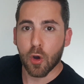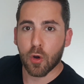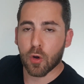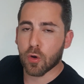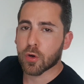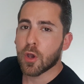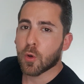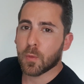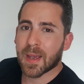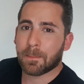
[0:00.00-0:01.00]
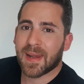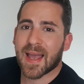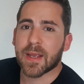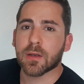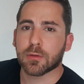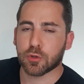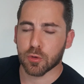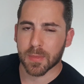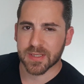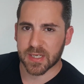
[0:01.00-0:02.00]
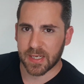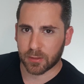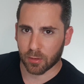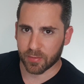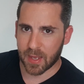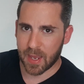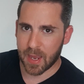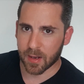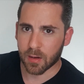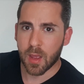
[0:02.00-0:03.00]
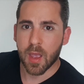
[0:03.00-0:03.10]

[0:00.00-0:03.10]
or we applying too much heat on the hair.